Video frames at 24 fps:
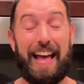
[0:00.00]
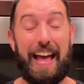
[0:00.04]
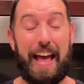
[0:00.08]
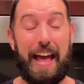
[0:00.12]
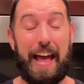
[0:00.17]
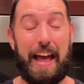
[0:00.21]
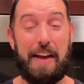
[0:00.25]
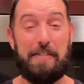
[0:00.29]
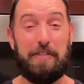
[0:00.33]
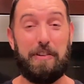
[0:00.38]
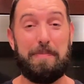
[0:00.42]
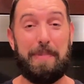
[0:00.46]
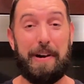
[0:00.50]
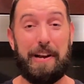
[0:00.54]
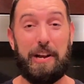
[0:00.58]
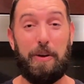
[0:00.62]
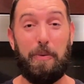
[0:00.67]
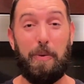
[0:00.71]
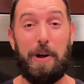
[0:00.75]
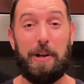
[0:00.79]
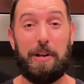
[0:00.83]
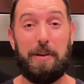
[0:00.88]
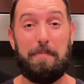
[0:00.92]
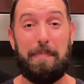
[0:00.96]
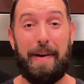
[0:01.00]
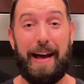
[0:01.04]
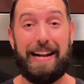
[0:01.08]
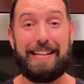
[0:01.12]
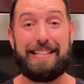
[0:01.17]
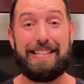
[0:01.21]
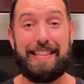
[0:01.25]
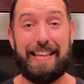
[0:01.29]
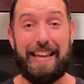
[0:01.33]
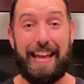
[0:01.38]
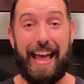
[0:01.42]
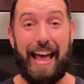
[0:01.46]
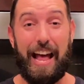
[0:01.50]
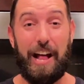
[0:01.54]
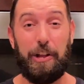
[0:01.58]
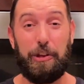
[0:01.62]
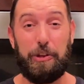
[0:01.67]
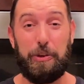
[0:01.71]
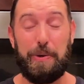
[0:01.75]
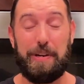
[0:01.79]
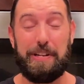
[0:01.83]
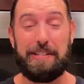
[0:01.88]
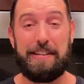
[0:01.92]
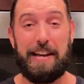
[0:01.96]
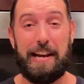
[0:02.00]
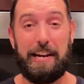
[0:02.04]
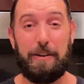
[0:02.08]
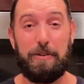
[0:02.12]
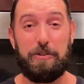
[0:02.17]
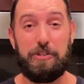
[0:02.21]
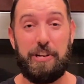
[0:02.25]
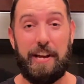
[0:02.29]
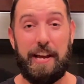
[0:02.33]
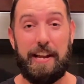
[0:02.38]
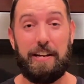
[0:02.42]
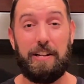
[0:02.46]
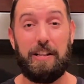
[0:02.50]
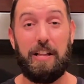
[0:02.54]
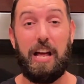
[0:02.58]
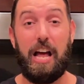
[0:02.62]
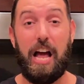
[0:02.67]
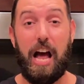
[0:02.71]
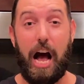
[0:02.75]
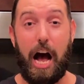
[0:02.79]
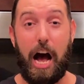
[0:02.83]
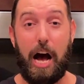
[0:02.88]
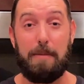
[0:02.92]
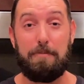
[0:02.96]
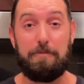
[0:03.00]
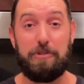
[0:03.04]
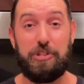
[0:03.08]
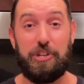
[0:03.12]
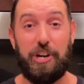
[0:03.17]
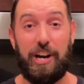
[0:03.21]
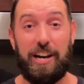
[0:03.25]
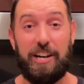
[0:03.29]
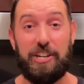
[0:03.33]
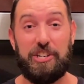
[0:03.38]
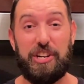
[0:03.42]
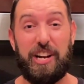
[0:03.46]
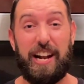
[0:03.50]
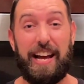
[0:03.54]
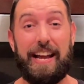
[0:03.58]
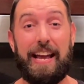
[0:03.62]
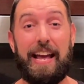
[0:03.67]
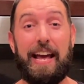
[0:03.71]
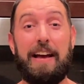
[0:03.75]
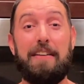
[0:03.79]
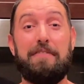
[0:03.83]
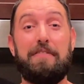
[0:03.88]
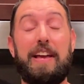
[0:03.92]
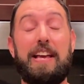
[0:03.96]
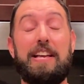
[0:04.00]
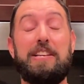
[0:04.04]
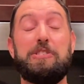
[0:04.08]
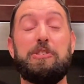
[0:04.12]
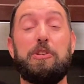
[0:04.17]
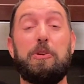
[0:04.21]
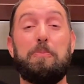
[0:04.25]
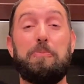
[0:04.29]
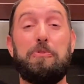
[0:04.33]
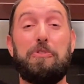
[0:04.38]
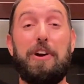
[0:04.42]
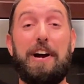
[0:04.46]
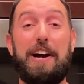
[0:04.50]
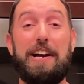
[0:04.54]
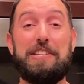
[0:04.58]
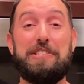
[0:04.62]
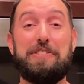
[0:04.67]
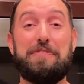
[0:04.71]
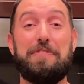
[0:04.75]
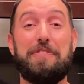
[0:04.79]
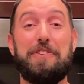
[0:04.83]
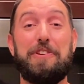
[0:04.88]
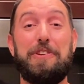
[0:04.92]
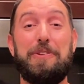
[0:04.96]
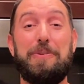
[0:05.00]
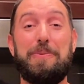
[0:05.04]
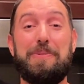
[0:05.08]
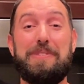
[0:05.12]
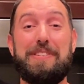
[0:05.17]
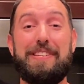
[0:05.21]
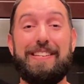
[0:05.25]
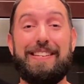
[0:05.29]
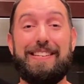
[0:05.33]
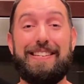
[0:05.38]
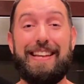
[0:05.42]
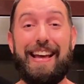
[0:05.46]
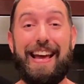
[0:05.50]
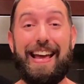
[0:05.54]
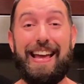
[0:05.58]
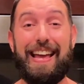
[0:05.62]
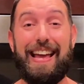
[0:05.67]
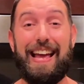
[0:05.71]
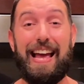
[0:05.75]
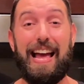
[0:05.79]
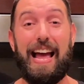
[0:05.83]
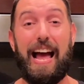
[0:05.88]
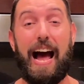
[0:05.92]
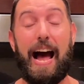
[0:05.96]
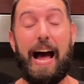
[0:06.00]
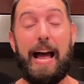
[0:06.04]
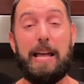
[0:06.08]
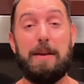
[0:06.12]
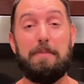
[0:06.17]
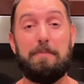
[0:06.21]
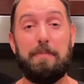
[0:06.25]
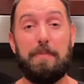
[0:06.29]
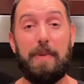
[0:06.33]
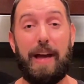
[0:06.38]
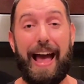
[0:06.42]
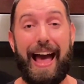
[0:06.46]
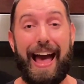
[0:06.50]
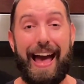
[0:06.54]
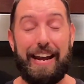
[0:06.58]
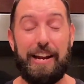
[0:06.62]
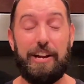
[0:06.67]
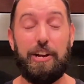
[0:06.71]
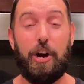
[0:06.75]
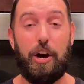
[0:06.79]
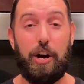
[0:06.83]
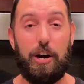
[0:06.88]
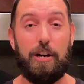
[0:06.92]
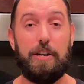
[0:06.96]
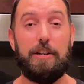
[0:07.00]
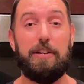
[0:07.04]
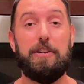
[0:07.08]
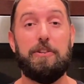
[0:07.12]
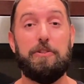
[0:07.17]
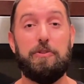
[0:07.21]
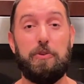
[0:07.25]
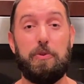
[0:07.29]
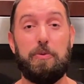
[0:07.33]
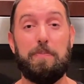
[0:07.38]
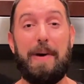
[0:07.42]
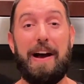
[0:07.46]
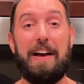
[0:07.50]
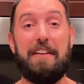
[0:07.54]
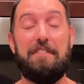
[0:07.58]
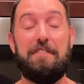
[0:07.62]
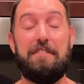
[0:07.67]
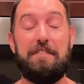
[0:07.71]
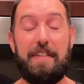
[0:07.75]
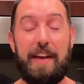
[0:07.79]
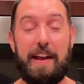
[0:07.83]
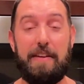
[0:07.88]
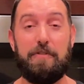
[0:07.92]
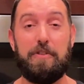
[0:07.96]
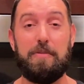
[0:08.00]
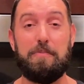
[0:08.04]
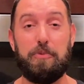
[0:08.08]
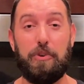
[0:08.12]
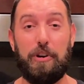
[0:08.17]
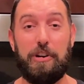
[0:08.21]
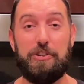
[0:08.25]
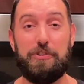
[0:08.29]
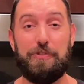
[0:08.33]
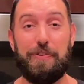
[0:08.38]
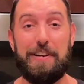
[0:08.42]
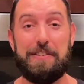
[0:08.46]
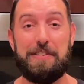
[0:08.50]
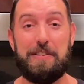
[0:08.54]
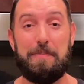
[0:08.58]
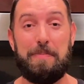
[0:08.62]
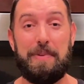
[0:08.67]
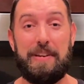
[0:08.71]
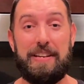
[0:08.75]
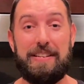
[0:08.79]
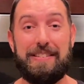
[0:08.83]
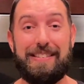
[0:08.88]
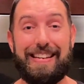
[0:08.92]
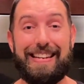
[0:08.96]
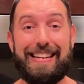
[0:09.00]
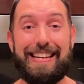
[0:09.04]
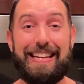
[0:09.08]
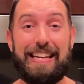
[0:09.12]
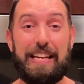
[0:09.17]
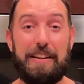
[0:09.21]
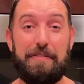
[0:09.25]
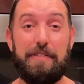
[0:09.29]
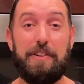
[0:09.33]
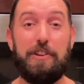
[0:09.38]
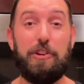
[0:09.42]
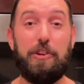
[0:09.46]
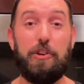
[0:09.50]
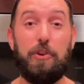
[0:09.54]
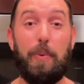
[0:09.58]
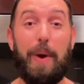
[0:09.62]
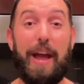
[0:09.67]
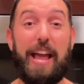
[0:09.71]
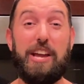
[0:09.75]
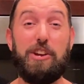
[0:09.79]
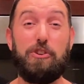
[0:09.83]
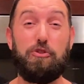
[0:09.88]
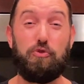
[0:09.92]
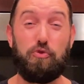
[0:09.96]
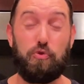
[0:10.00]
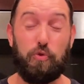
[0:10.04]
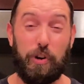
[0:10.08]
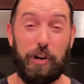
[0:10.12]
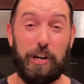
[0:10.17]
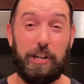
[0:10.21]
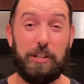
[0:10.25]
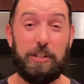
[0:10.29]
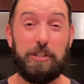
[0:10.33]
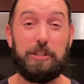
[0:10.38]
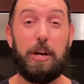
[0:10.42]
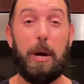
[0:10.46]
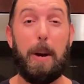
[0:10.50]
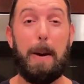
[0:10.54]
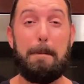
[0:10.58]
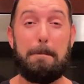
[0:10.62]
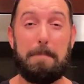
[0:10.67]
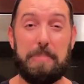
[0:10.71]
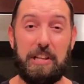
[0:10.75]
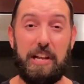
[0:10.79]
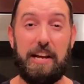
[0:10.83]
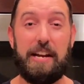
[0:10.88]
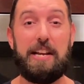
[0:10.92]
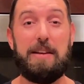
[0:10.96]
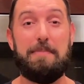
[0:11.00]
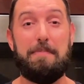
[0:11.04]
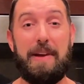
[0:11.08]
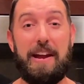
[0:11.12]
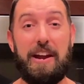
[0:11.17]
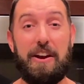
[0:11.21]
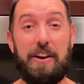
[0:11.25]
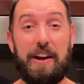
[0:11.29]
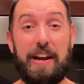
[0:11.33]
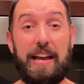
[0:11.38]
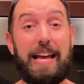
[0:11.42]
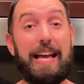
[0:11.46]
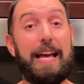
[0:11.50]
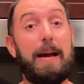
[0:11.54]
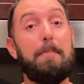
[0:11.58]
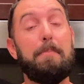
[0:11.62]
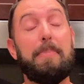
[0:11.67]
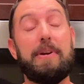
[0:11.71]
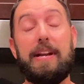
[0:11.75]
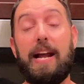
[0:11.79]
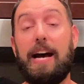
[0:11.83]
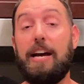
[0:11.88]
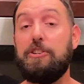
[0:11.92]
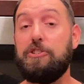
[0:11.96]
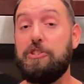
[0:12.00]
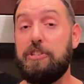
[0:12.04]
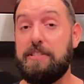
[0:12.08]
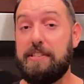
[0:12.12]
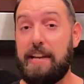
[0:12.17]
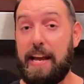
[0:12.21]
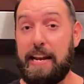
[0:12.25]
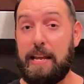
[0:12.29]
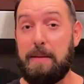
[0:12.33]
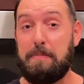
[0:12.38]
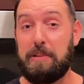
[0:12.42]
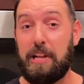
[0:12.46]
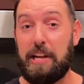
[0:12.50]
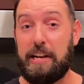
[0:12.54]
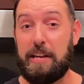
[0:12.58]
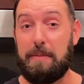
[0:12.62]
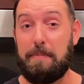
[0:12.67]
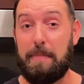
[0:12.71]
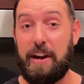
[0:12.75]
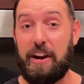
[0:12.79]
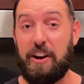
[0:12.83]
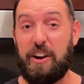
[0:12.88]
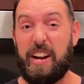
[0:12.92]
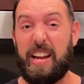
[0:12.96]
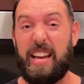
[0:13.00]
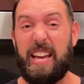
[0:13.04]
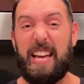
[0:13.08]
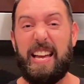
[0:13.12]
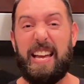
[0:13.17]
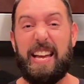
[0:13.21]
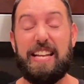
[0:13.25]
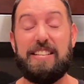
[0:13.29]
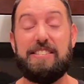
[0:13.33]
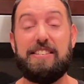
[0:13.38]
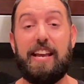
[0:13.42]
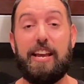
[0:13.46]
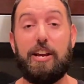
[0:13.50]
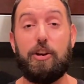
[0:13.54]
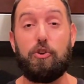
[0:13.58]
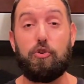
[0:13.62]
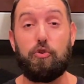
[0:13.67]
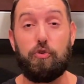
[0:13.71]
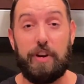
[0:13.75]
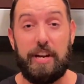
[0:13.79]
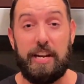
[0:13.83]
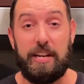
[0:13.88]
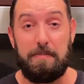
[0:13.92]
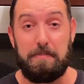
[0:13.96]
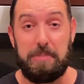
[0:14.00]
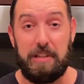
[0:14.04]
Hey everybody, welcome back to the El Yucateco channel. I'm Josh and I have a surprise for you today. I am adding on to my favorite brunch recipes and giving you a grilled Bloody Mary. But not just any Bloody Mary, it's a green